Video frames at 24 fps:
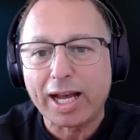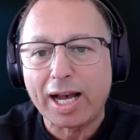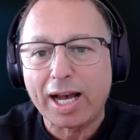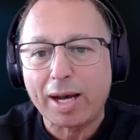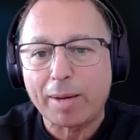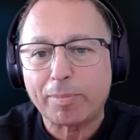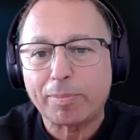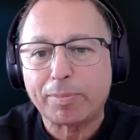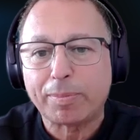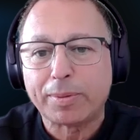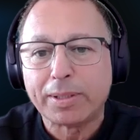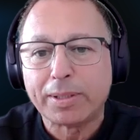
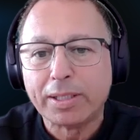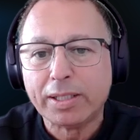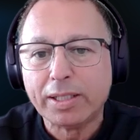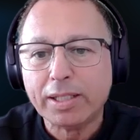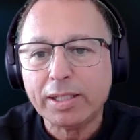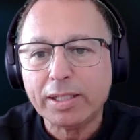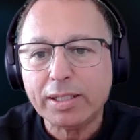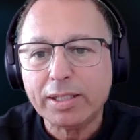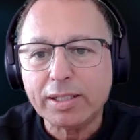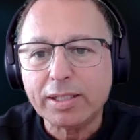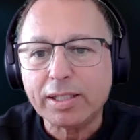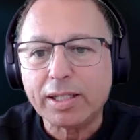
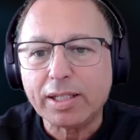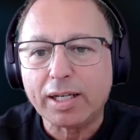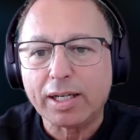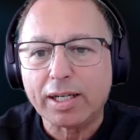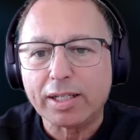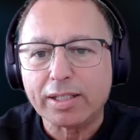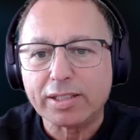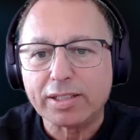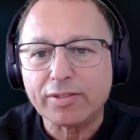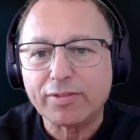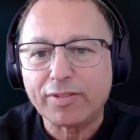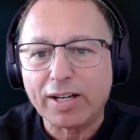
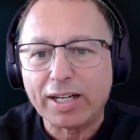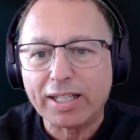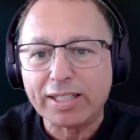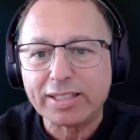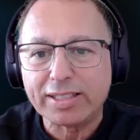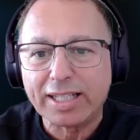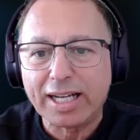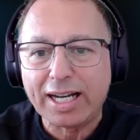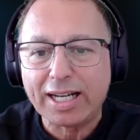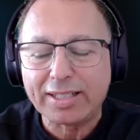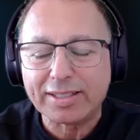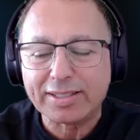app-defined
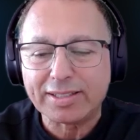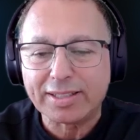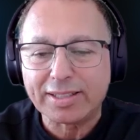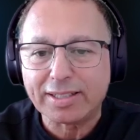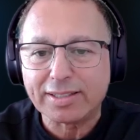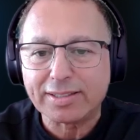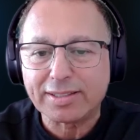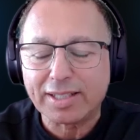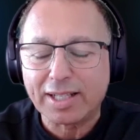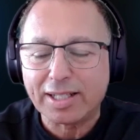assets.